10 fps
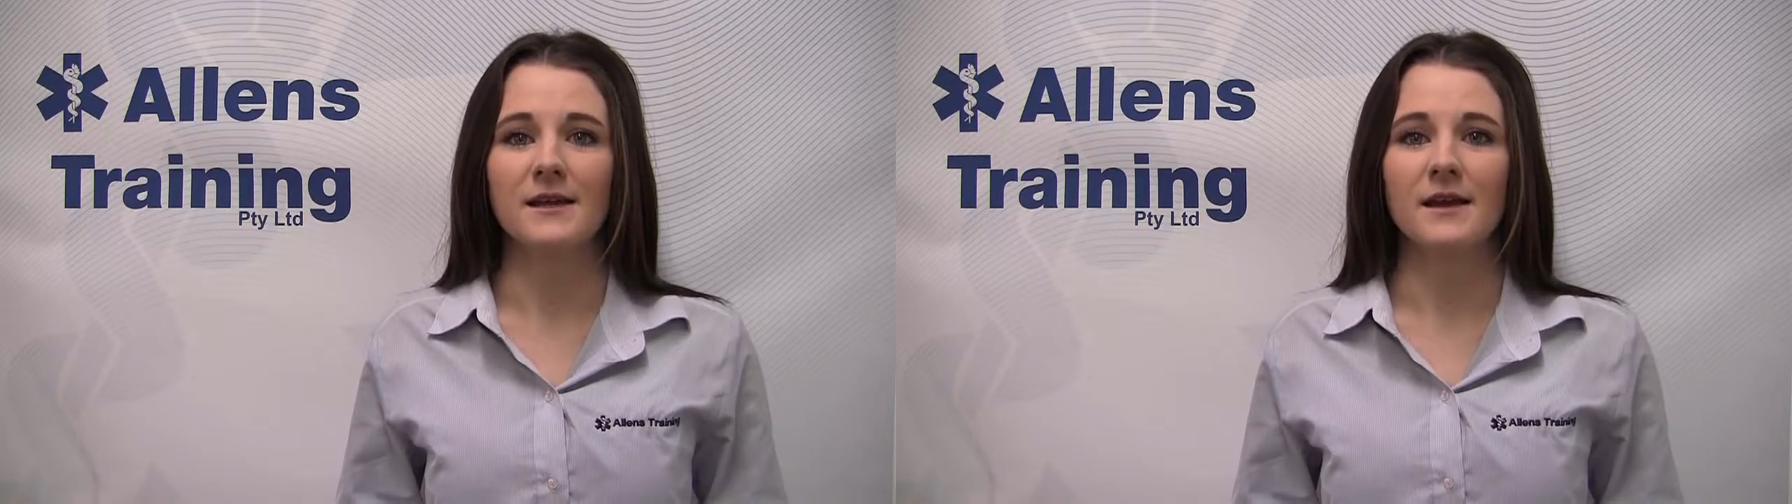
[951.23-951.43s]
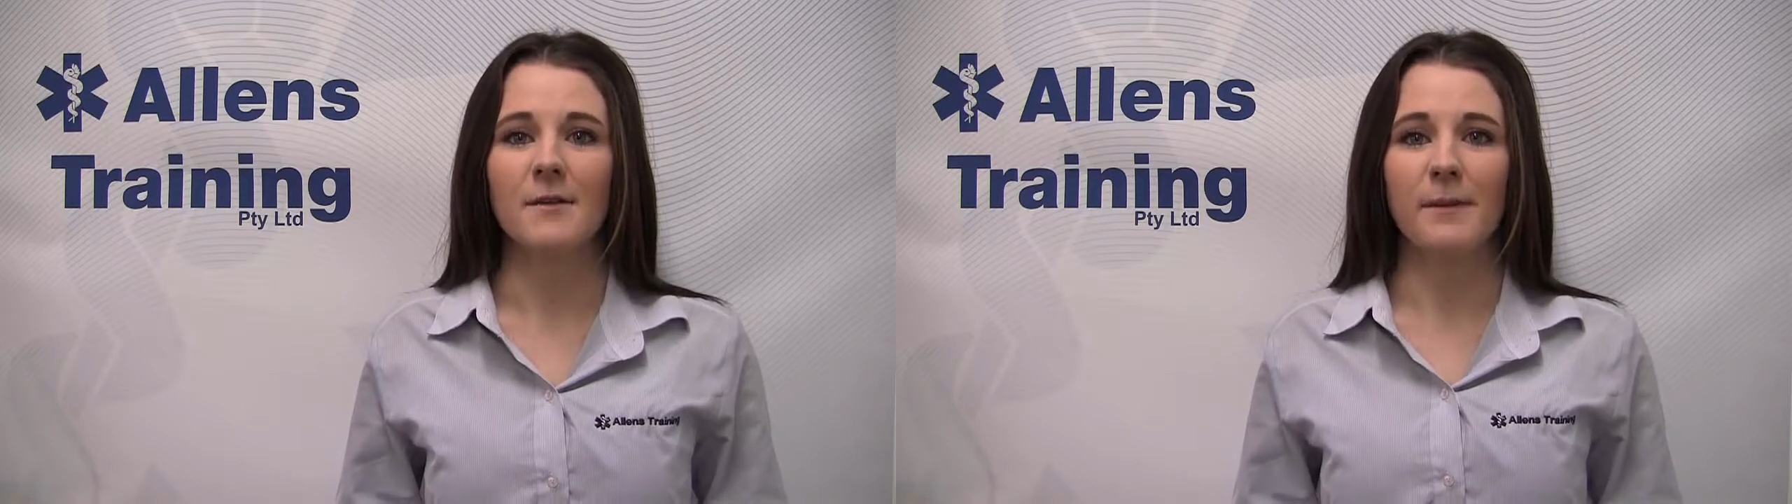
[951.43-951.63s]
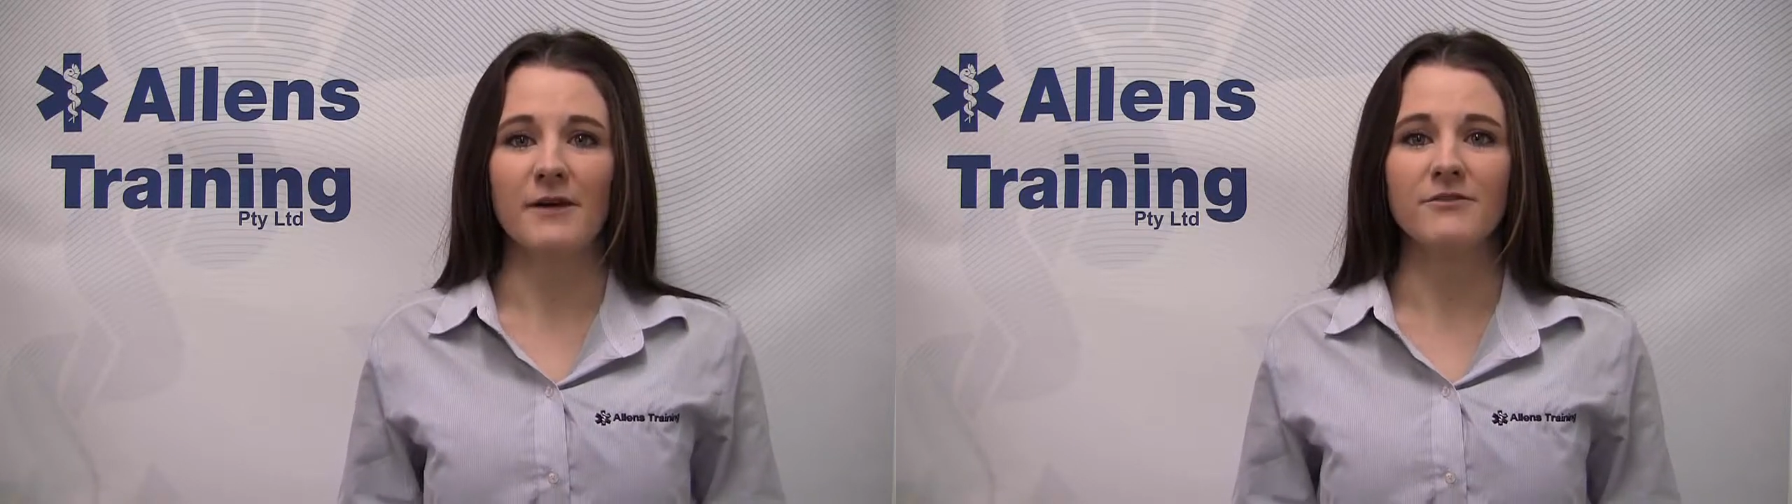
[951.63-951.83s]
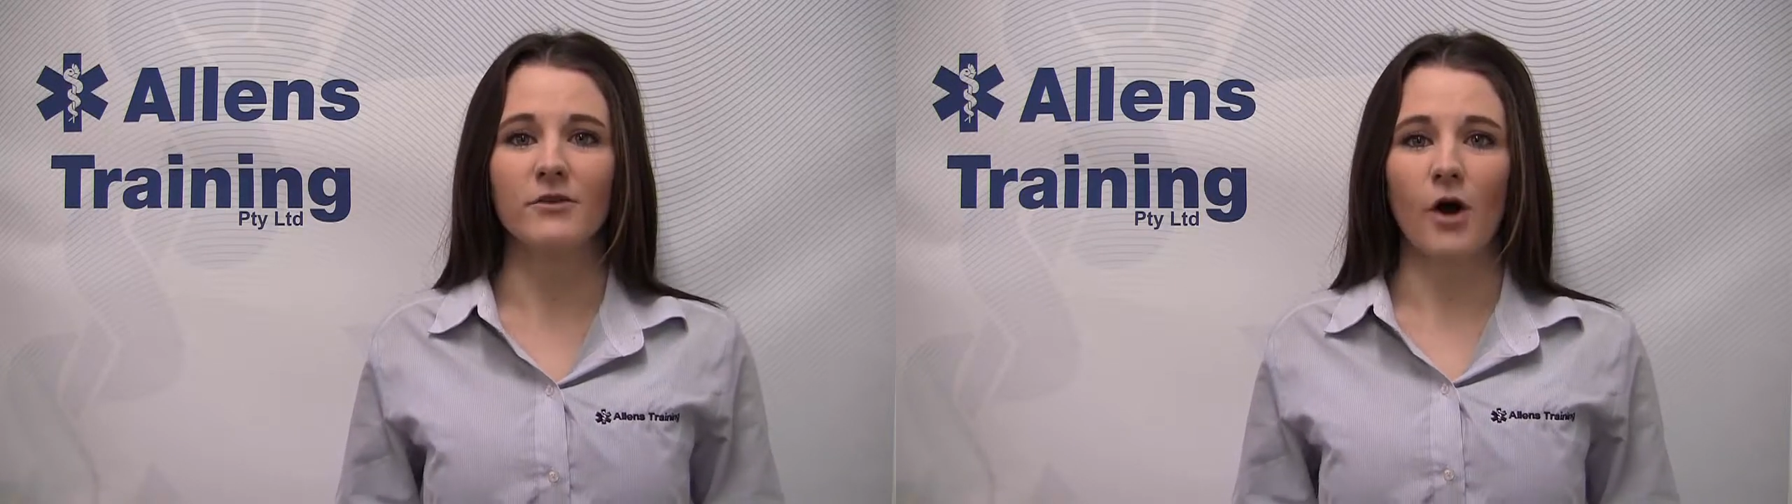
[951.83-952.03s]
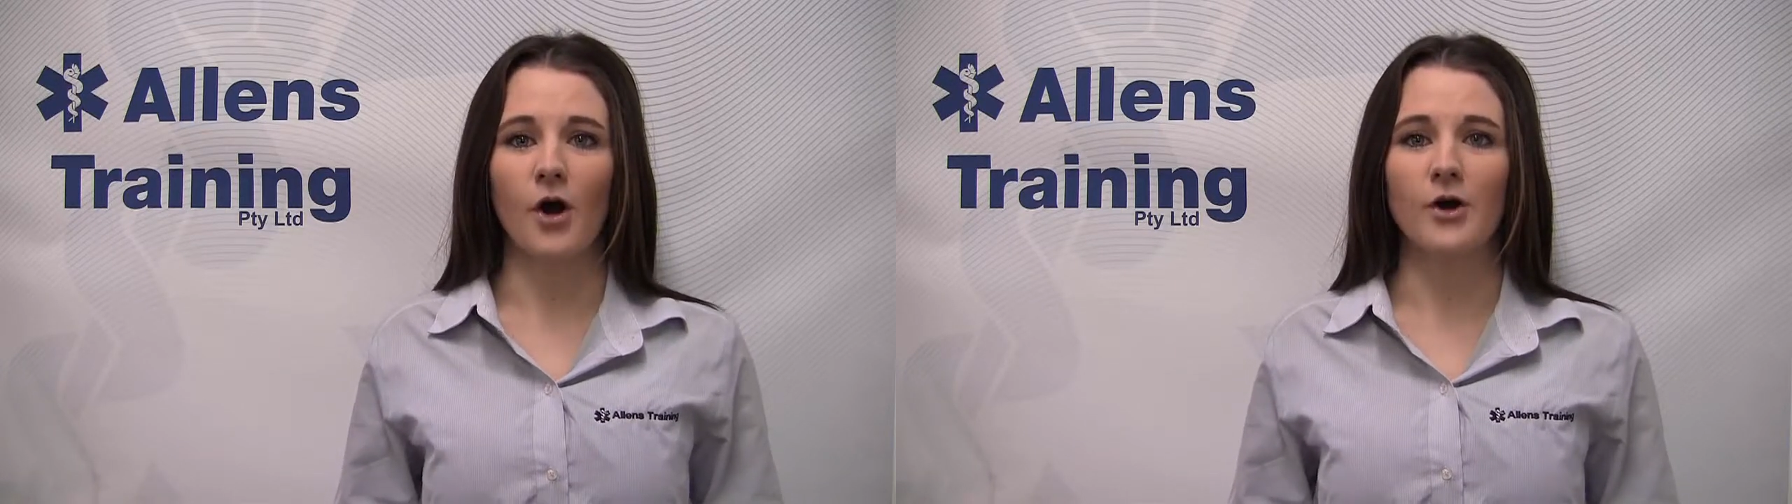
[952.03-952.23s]
above
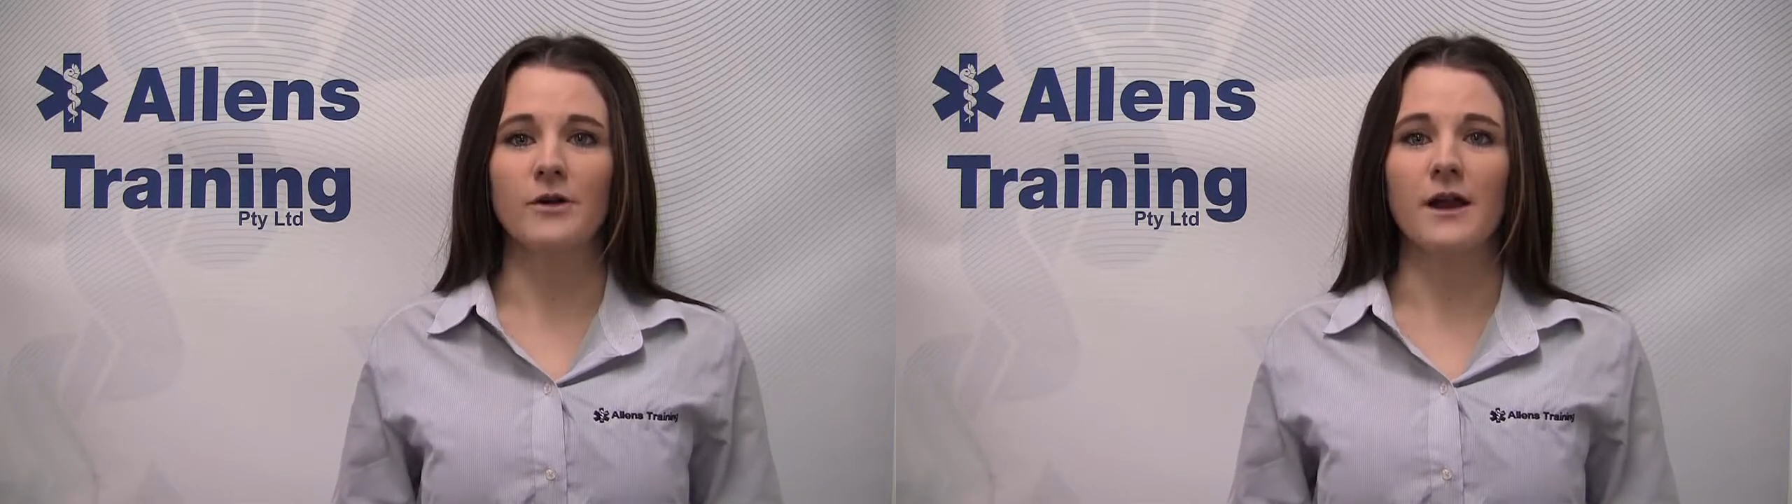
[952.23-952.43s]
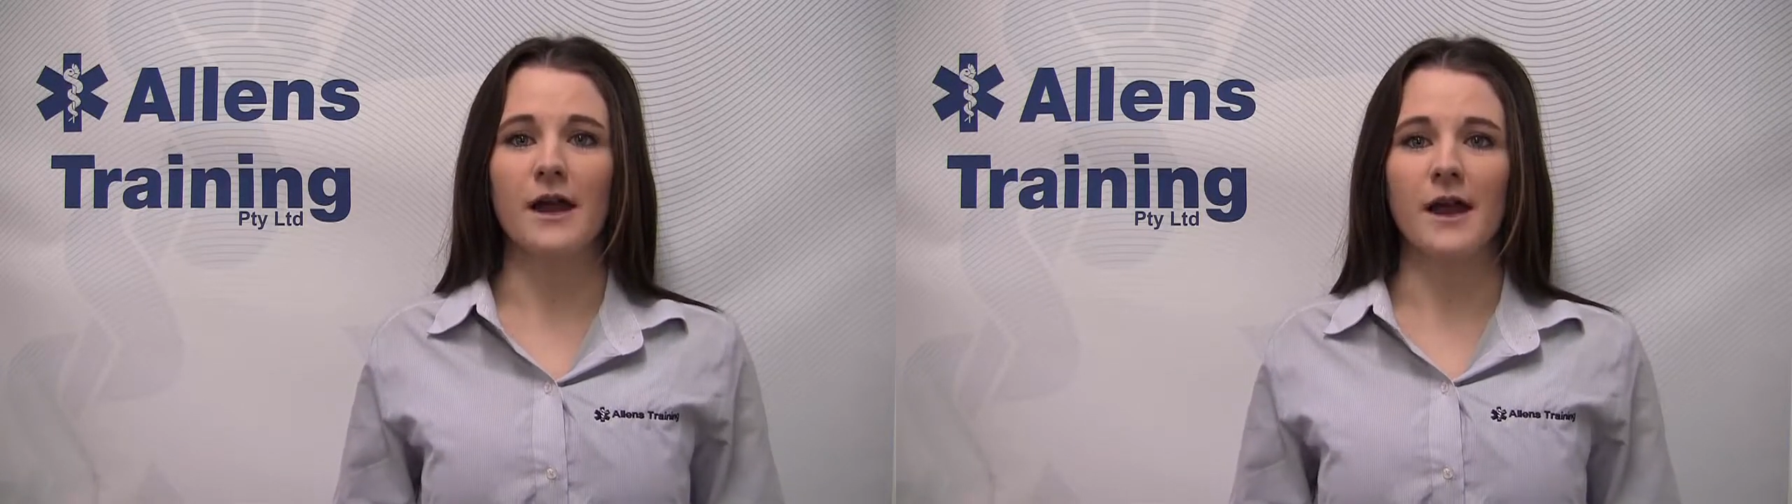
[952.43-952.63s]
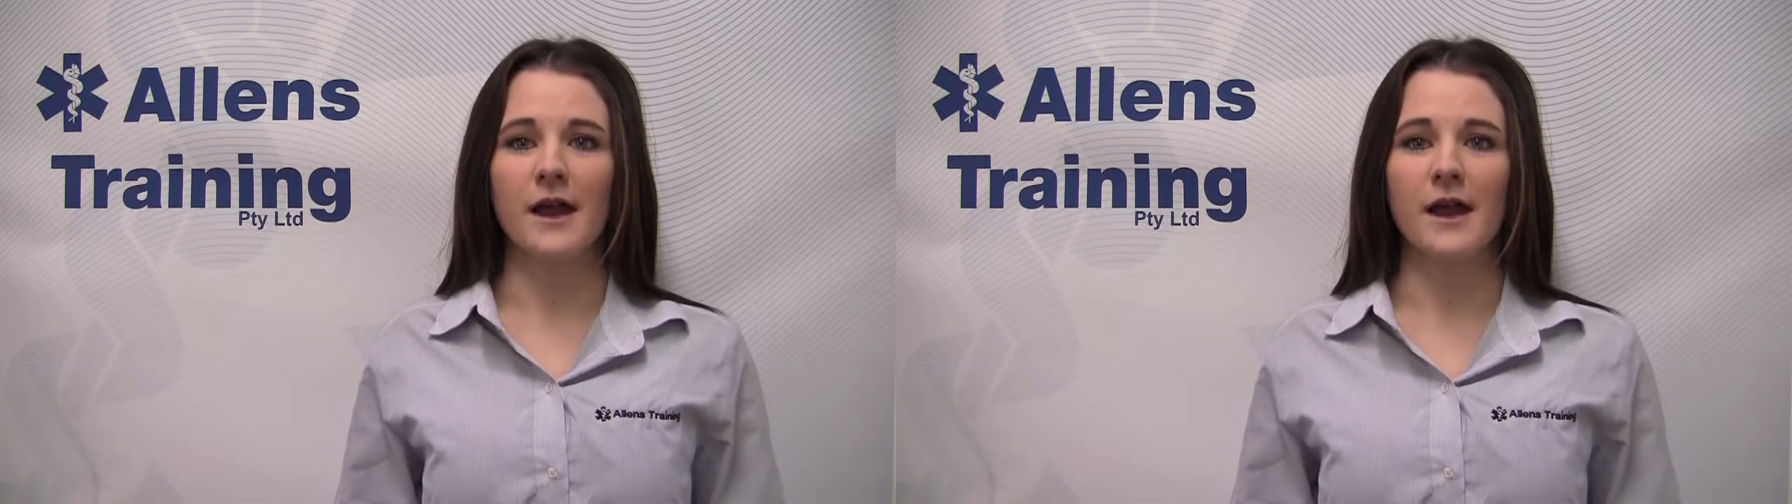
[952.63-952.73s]
your own